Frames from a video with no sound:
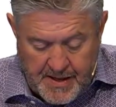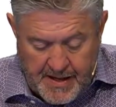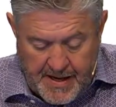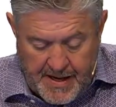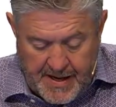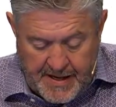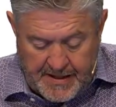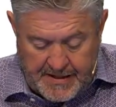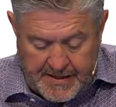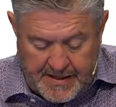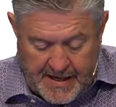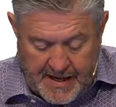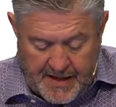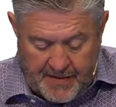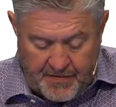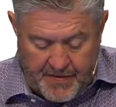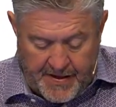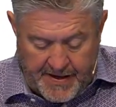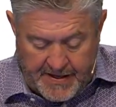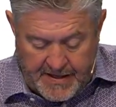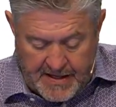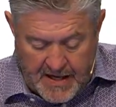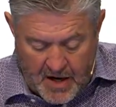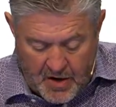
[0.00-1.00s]
And again,
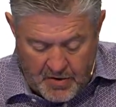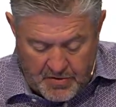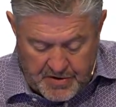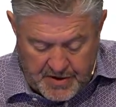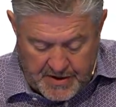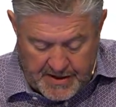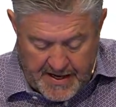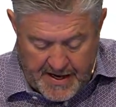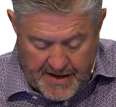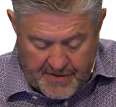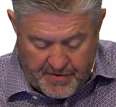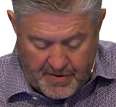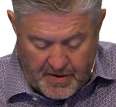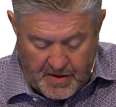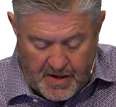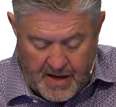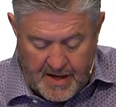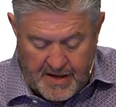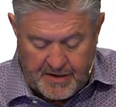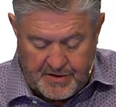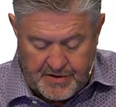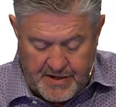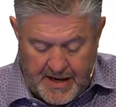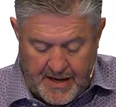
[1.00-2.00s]
they go together. A
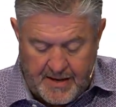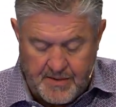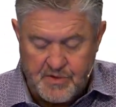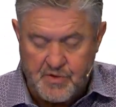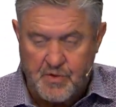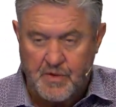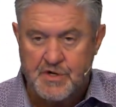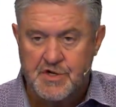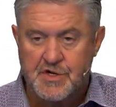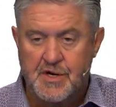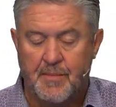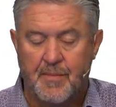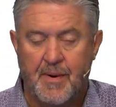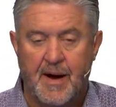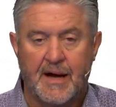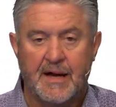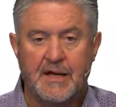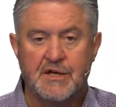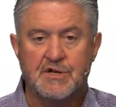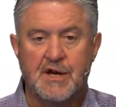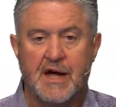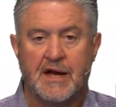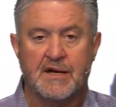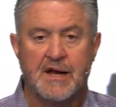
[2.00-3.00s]
lot of times when somebody
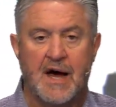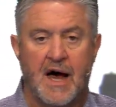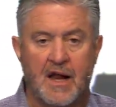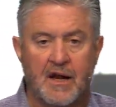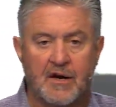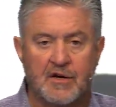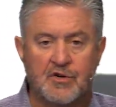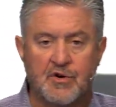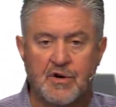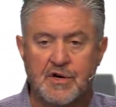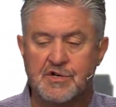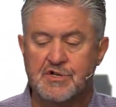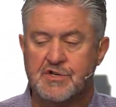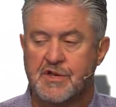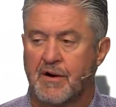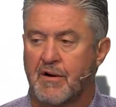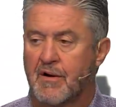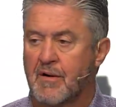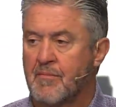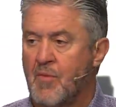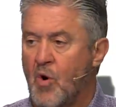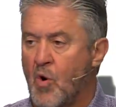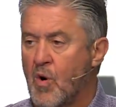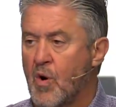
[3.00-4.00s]
is idolatrous, they're
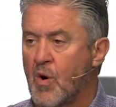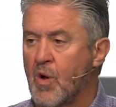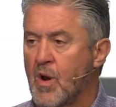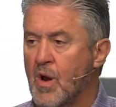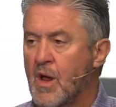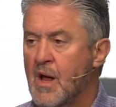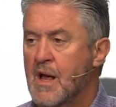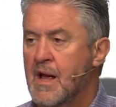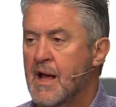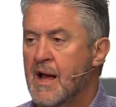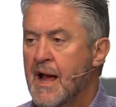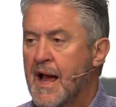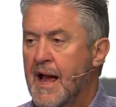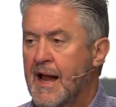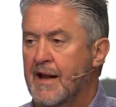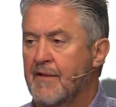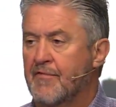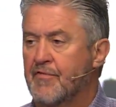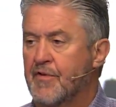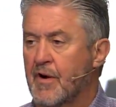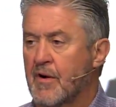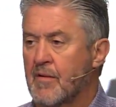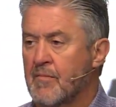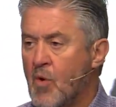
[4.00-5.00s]
immoral, and if
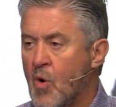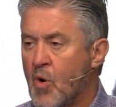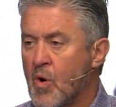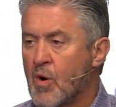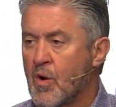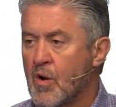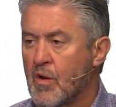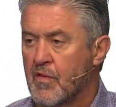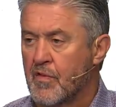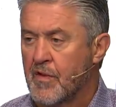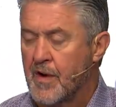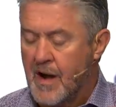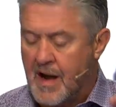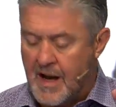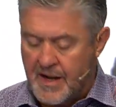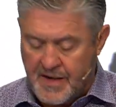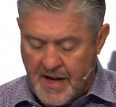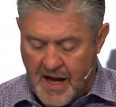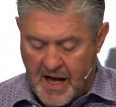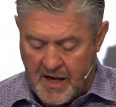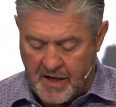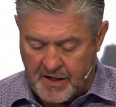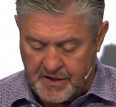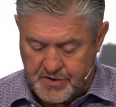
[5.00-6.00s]
they're immoral, they're
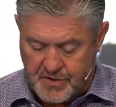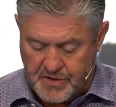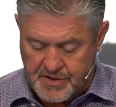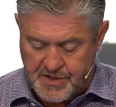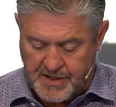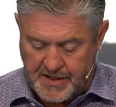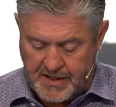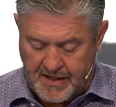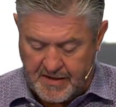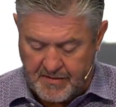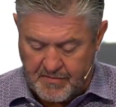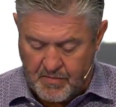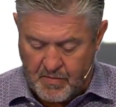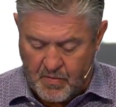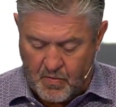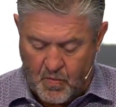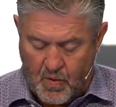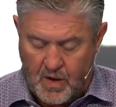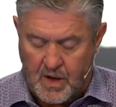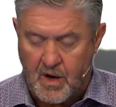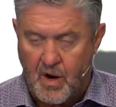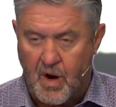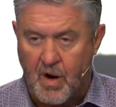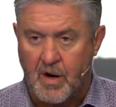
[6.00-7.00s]
idolatrous. They get
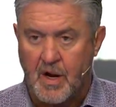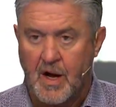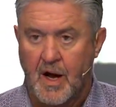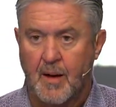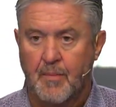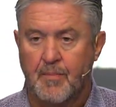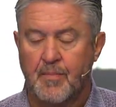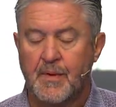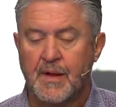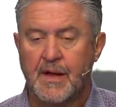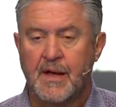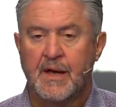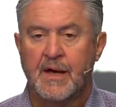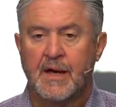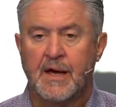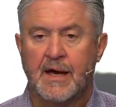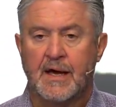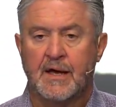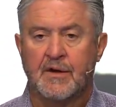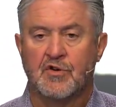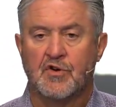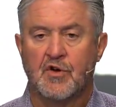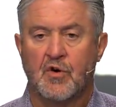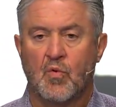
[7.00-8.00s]
caught up
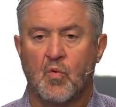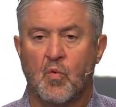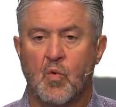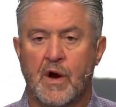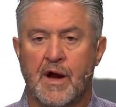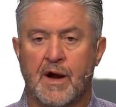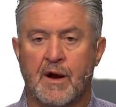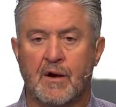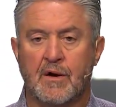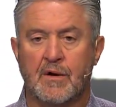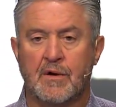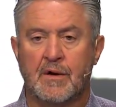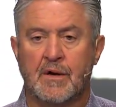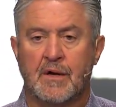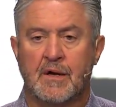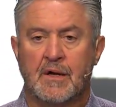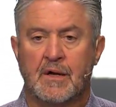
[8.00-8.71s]
into weird